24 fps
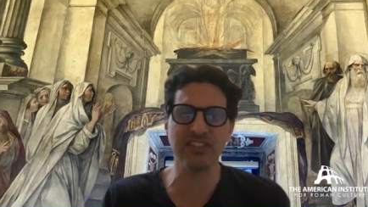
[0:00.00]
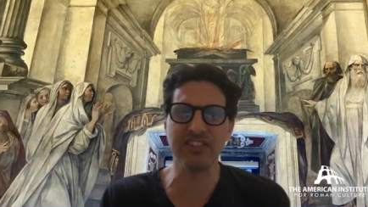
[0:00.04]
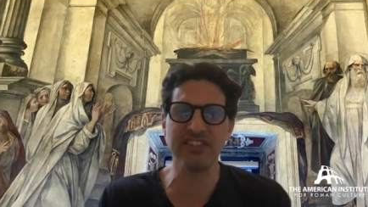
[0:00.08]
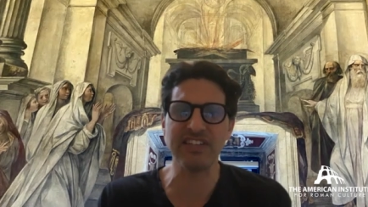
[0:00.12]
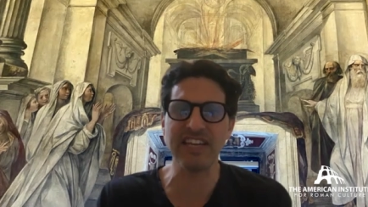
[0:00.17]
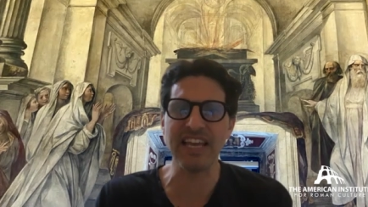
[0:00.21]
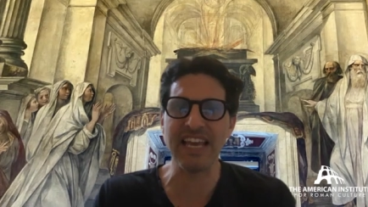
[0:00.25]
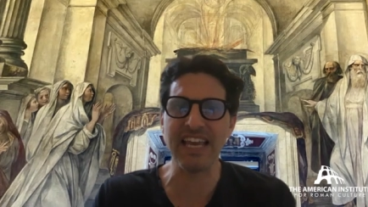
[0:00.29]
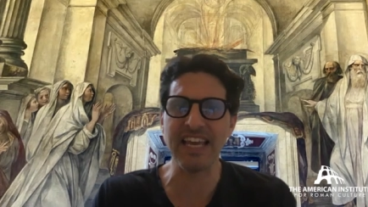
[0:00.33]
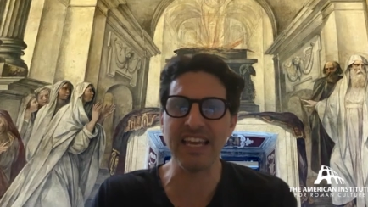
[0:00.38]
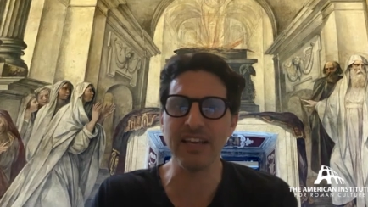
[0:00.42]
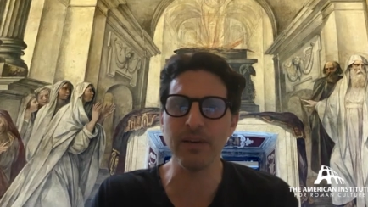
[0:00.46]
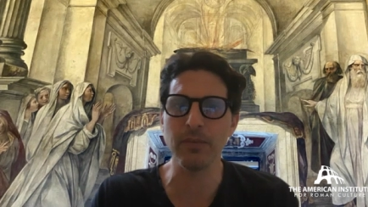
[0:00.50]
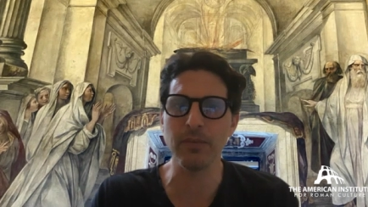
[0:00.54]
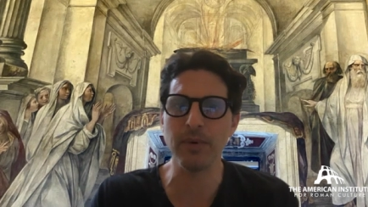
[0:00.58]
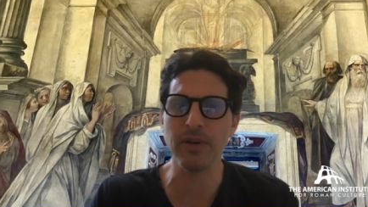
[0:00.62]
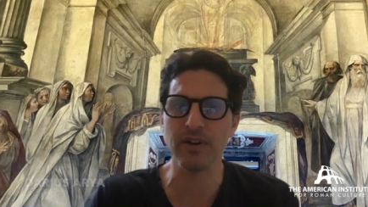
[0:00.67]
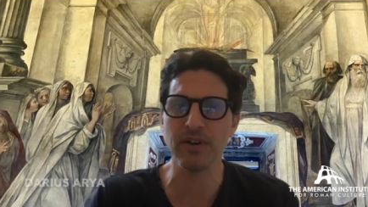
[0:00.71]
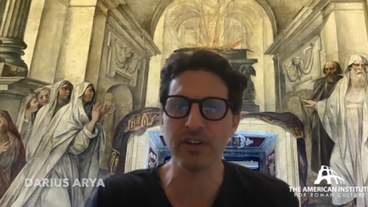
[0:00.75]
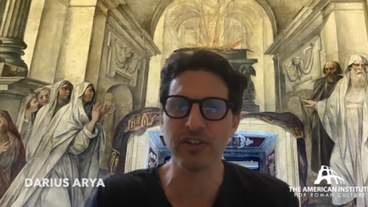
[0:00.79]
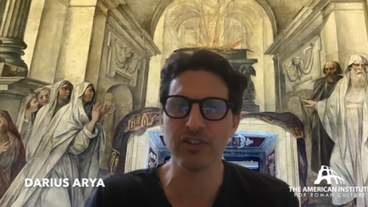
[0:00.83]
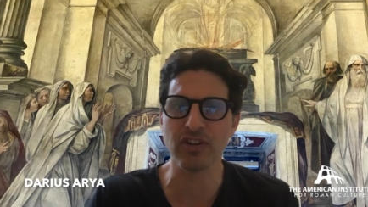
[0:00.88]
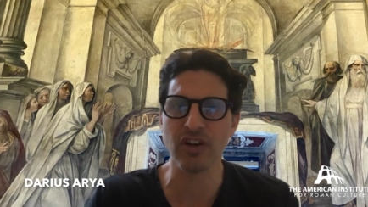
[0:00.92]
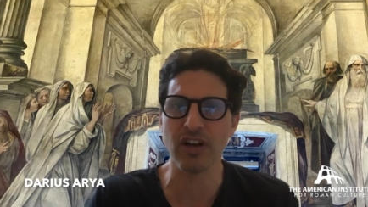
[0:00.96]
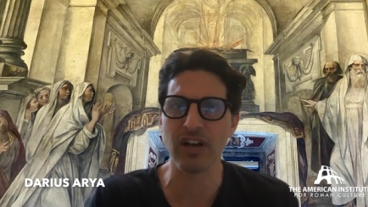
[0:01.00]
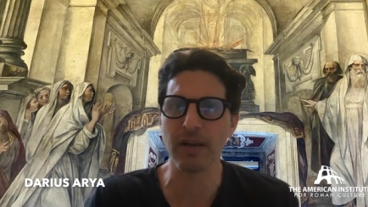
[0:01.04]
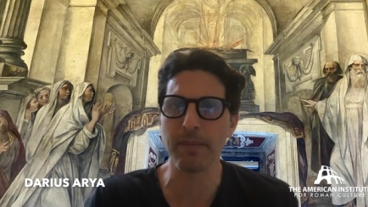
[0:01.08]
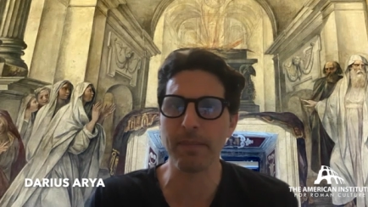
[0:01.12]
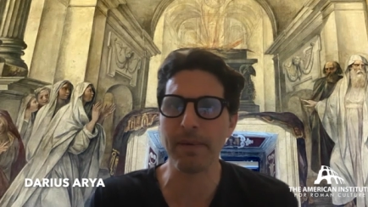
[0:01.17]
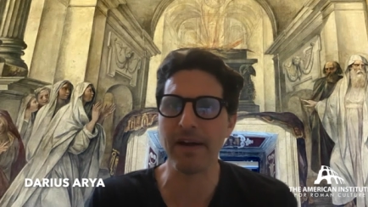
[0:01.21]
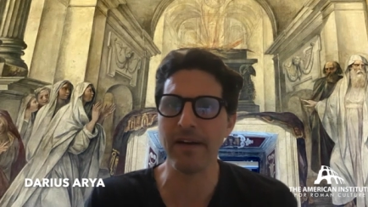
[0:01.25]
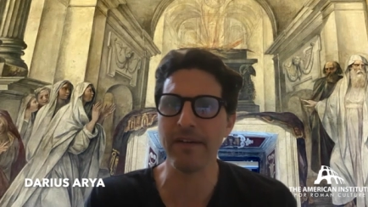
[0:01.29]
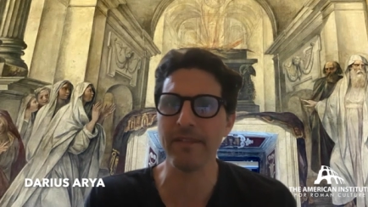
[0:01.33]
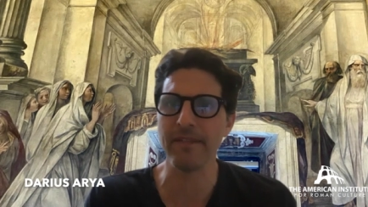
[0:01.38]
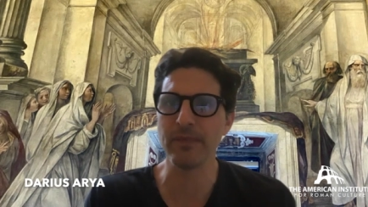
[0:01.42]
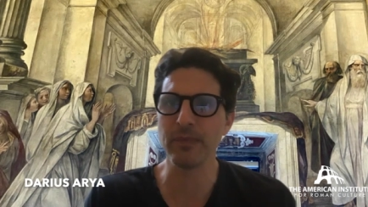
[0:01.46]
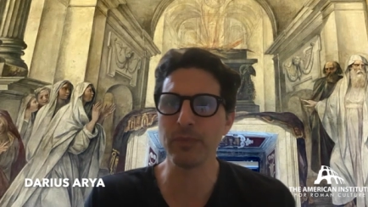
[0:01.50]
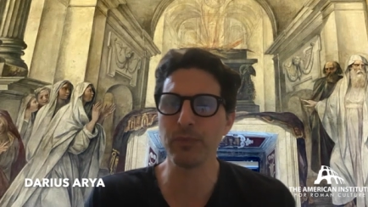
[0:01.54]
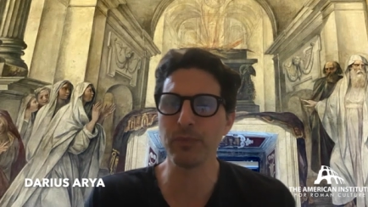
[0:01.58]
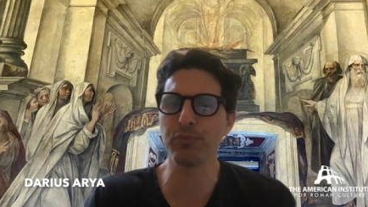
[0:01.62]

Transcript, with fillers: Today we are going to talk about